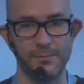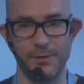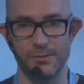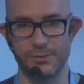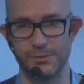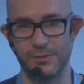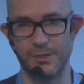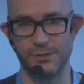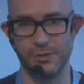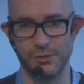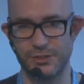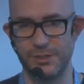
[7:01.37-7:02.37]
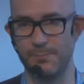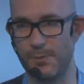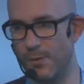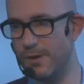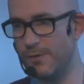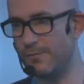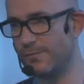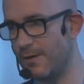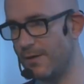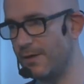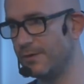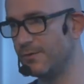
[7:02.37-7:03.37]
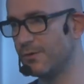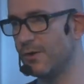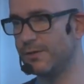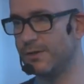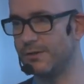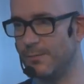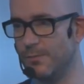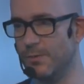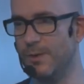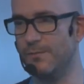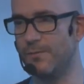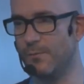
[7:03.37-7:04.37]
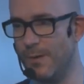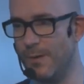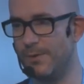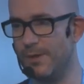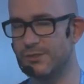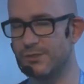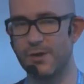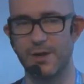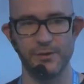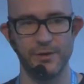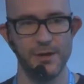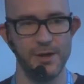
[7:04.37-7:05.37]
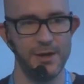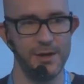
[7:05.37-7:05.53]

because there's no simple way of carrying your content and moving it from one place or another.